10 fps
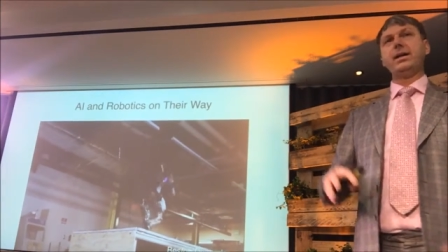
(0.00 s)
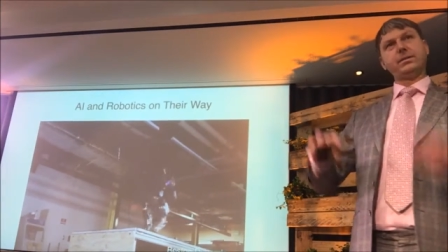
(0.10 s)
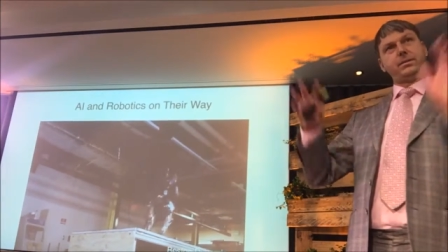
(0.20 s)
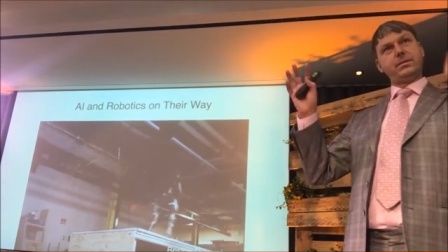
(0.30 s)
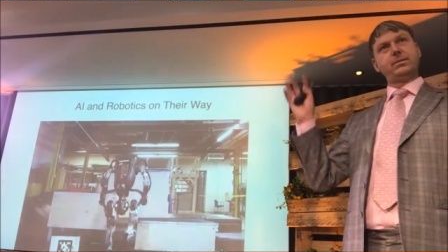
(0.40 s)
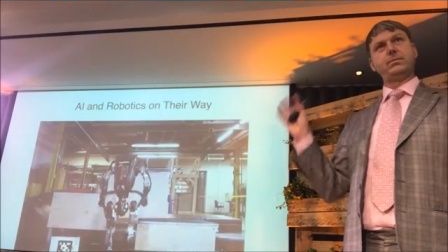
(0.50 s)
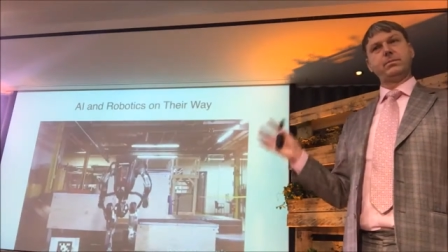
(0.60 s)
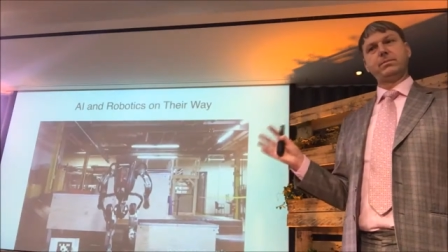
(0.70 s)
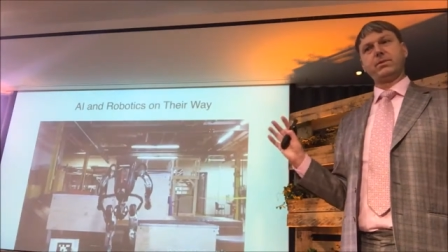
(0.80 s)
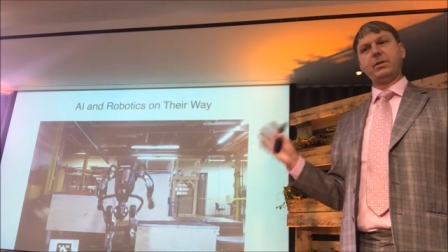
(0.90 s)
and
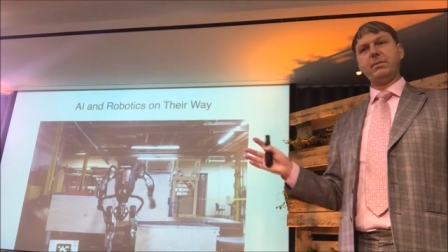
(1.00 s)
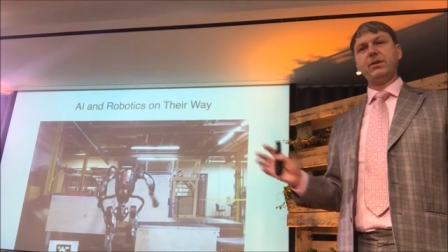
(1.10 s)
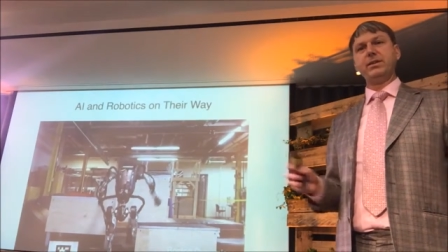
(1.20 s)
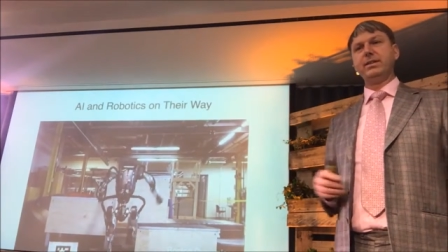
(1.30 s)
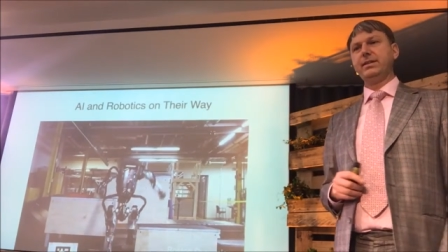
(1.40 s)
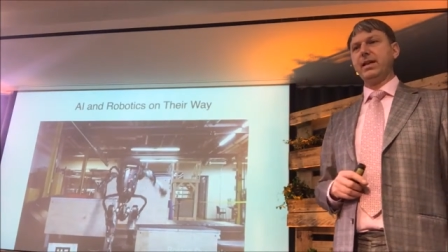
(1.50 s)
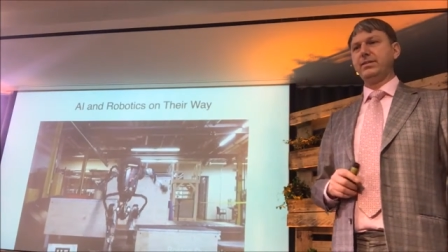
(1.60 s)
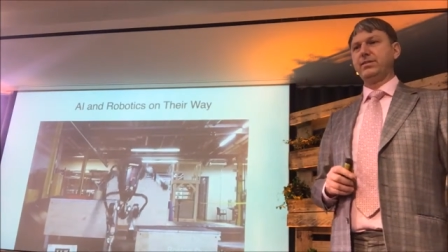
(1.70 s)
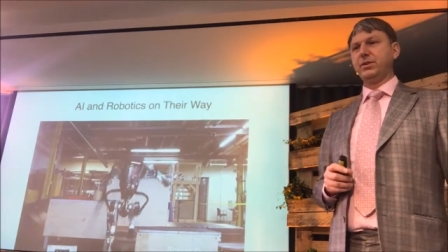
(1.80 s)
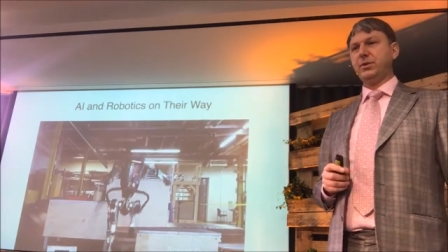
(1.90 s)
primarily
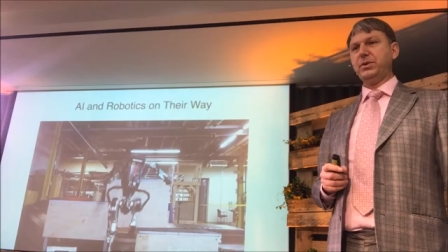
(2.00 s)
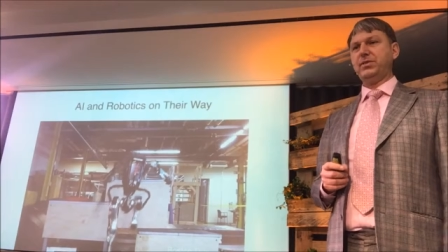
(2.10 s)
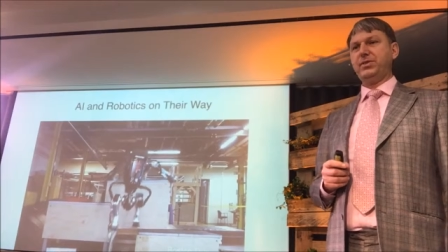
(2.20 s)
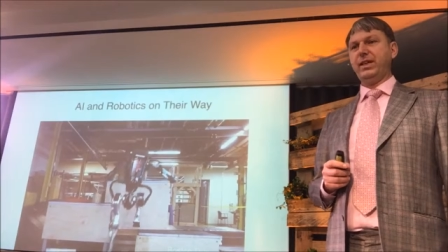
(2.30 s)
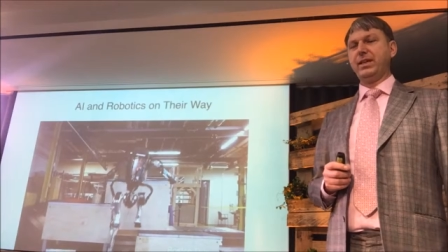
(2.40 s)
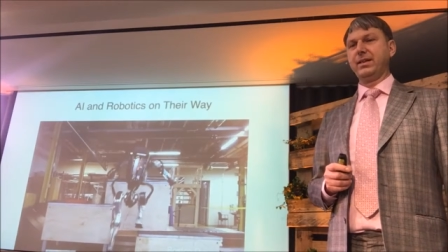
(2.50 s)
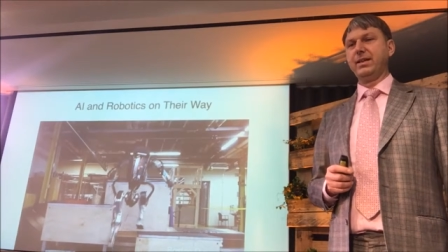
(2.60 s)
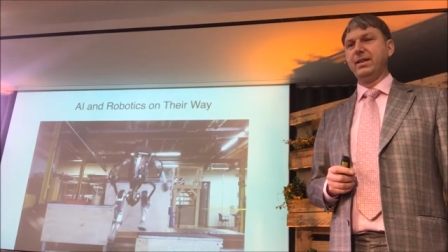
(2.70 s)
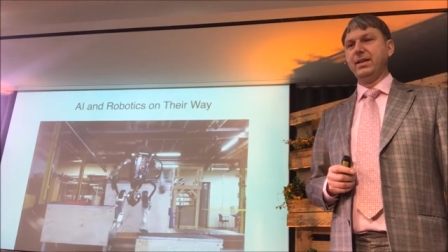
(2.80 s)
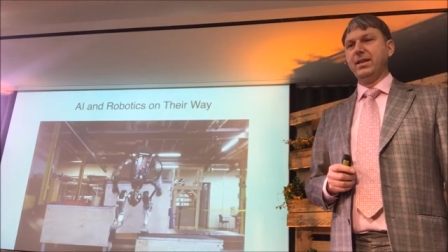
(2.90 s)
that's a good
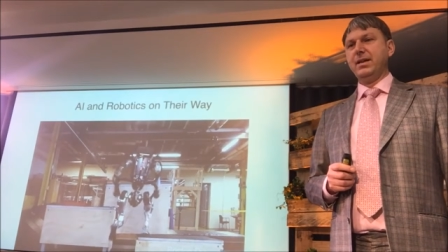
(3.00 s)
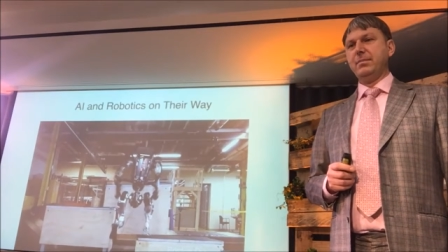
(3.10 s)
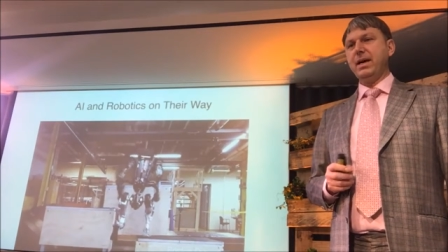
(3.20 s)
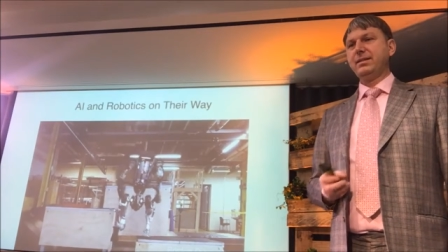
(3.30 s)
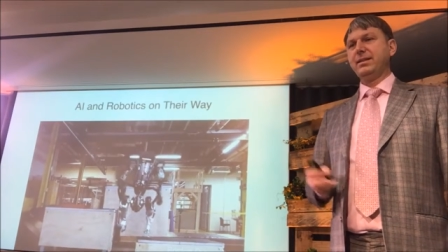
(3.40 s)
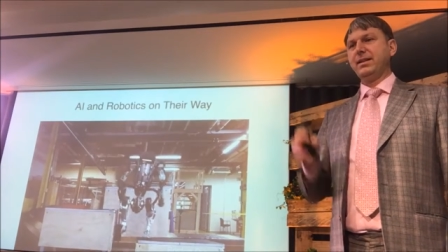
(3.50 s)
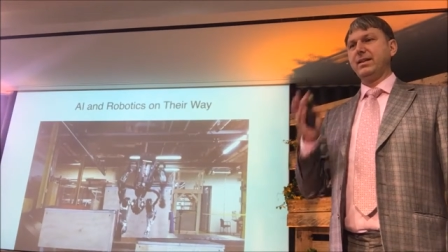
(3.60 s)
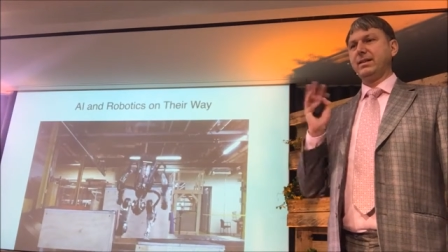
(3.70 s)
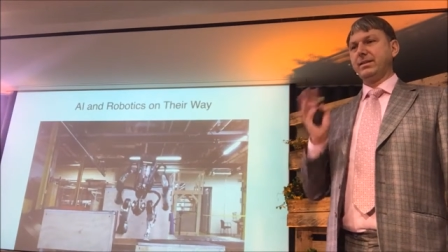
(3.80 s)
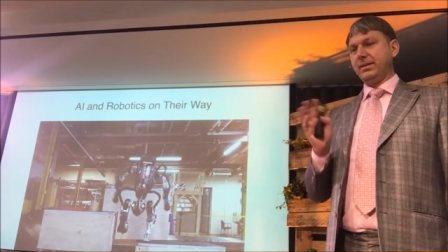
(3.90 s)
thing but
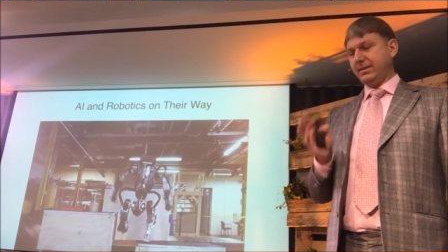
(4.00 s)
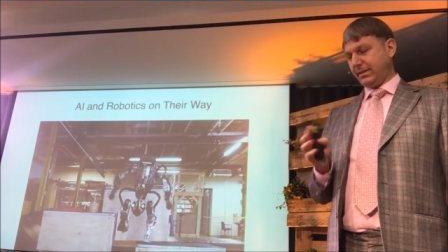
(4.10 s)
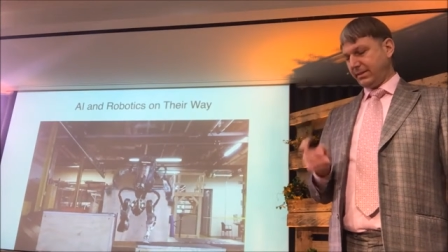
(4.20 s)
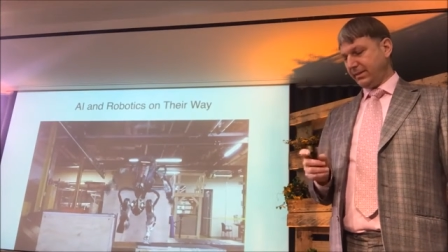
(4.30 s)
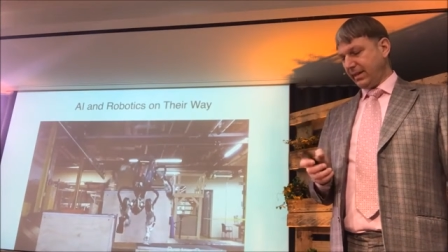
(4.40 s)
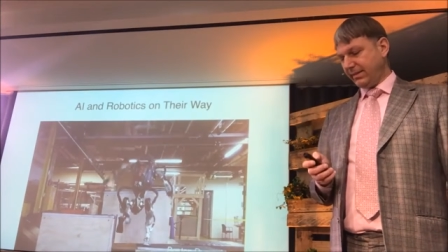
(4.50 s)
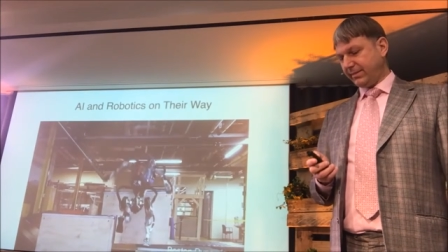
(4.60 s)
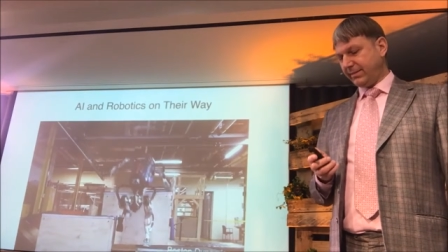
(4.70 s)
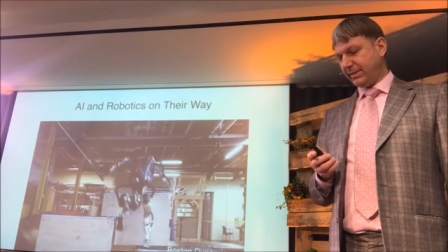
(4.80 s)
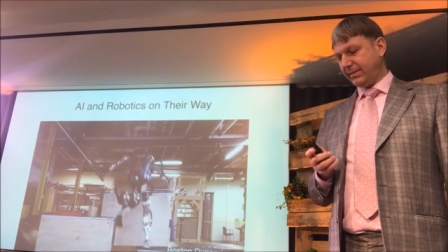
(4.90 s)

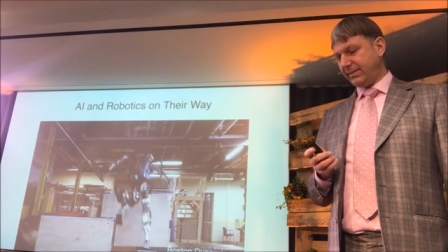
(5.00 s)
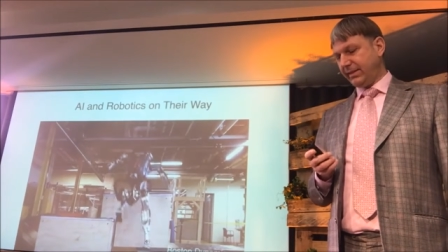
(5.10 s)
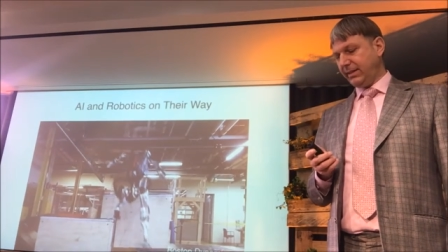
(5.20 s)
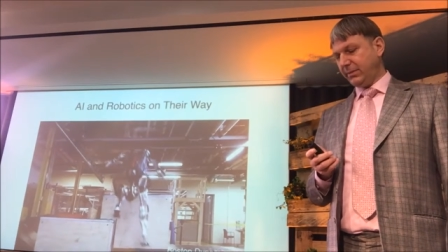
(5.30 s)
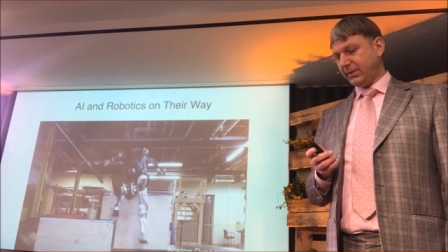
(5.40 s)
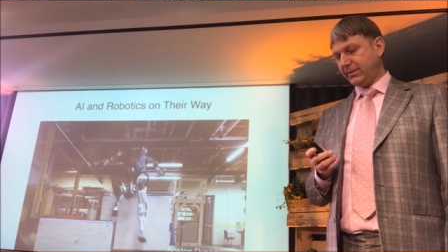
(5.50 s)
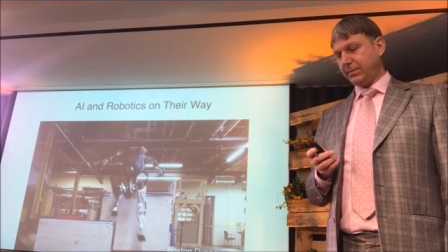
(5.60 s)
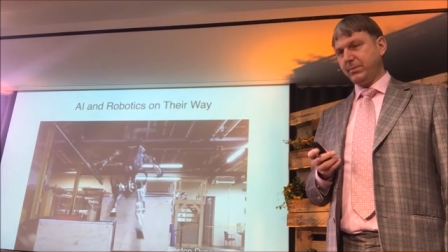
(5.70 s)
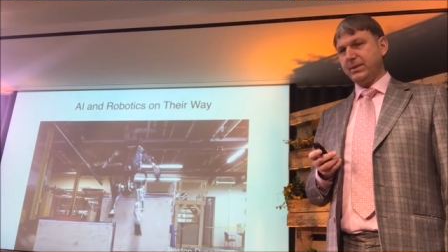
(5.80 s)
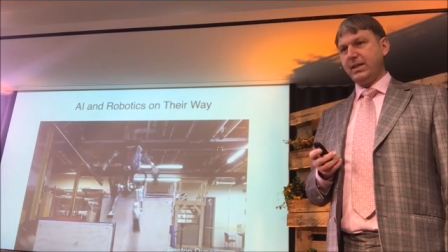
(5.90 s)
let's see what
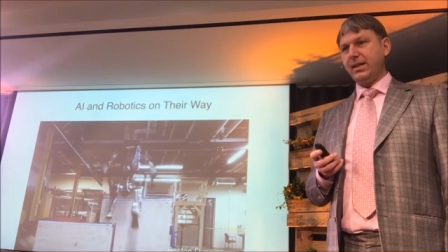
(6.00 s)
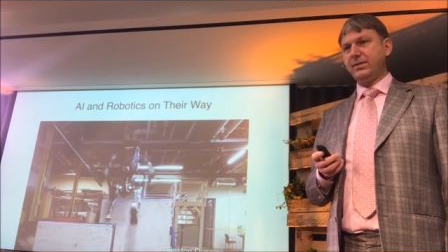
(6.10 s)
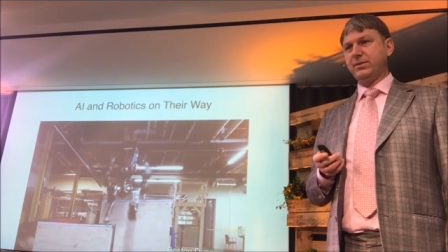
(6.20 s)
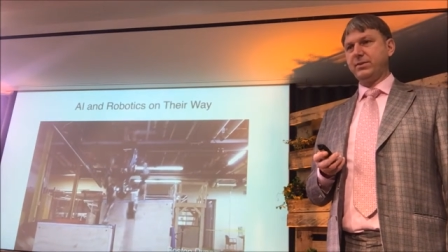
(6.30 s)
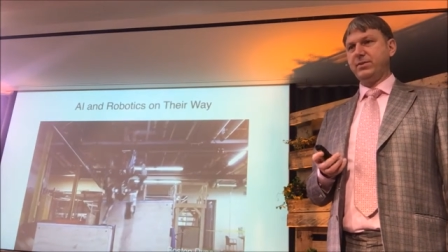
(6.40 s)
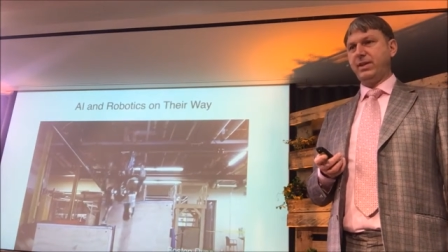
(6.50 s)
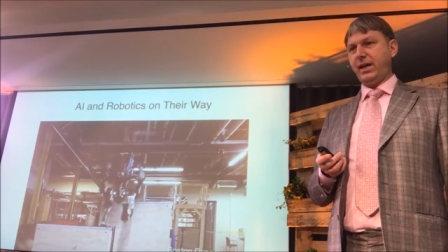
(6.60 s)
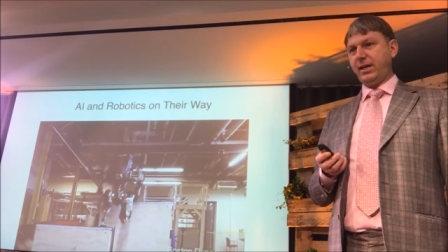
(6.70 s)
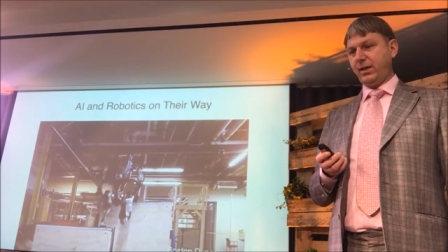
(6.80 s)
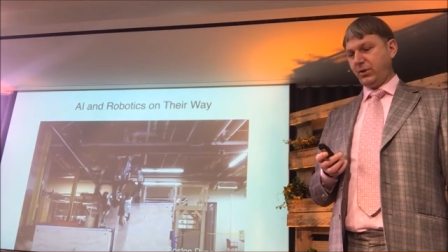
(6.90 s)
somebody has to
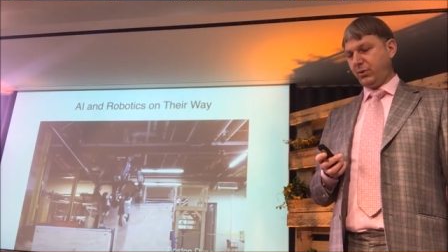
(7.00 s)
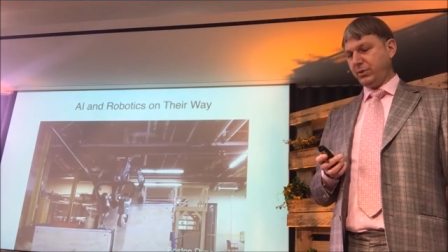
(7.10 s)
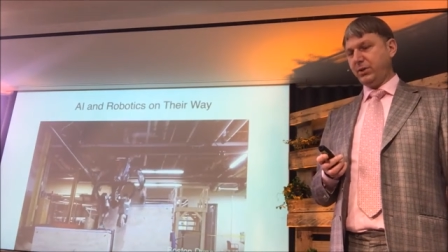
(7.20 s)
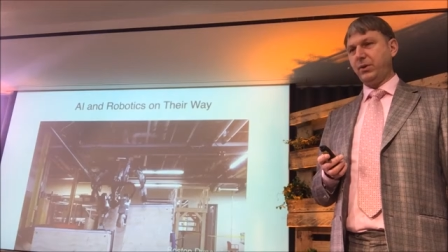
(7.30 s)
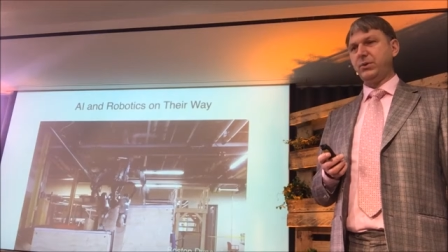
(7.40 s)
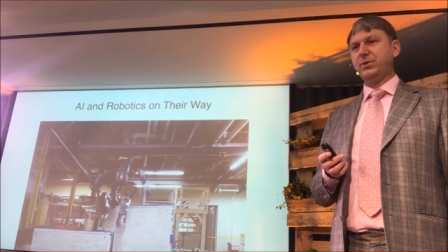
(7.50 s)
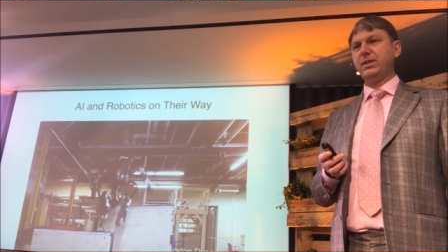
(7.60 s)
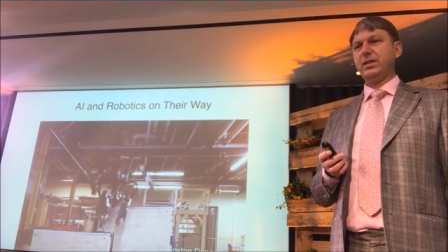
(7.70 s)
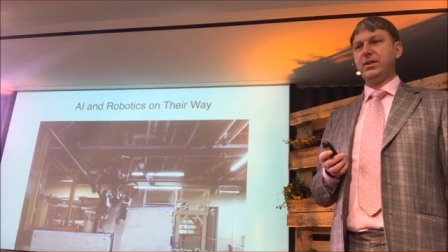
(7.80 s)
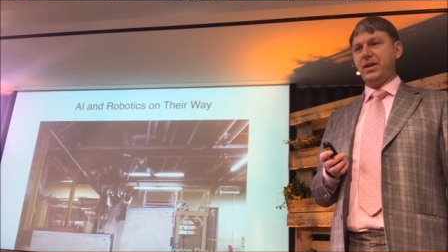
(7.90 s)
say who knows
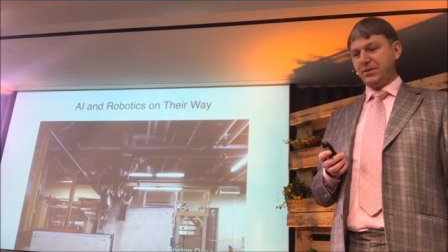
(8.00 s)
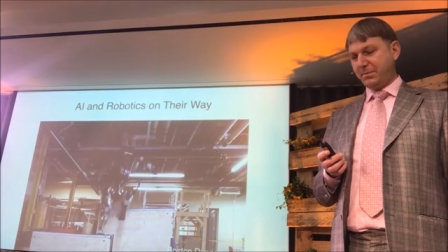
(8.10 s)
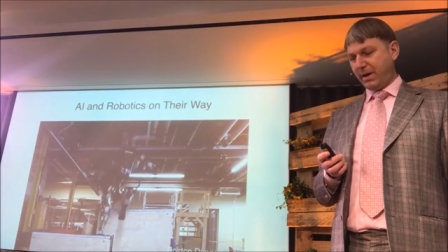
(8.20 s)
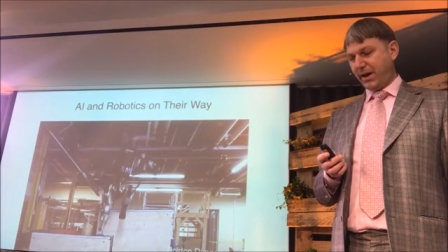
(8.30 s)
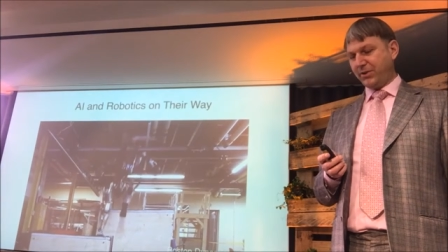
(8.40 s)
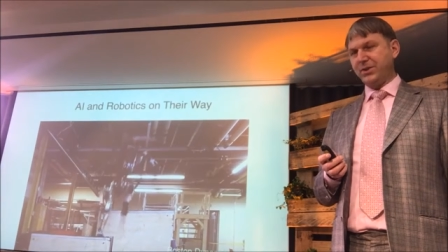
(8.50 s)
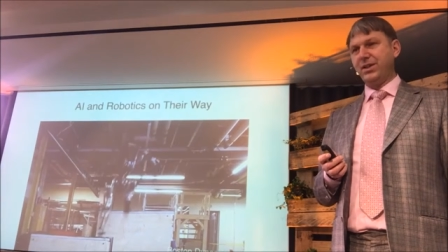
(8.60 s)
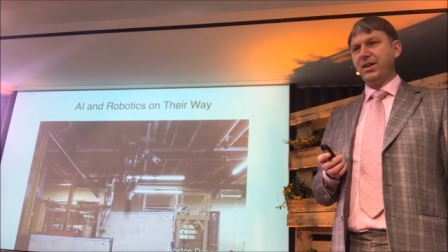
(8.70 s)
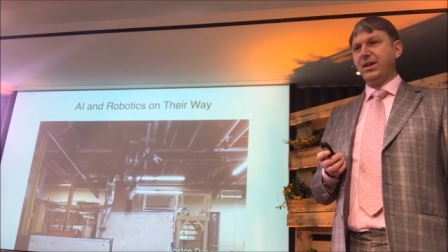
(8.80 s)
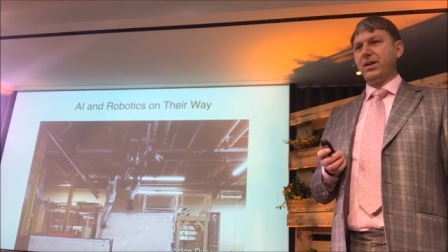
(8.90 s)
a lot about